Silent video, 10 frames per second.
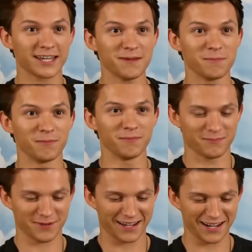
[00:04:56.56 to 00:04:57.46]
him.
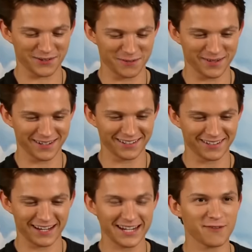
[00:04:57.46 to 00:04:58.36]
Yeah, Hang right. a minute.
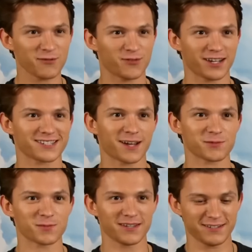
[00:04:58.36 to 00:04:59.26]
He never FaceTimes
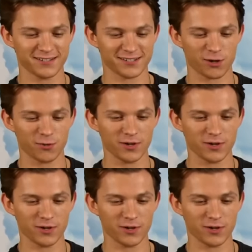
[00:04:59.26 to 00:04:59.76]
me. This is so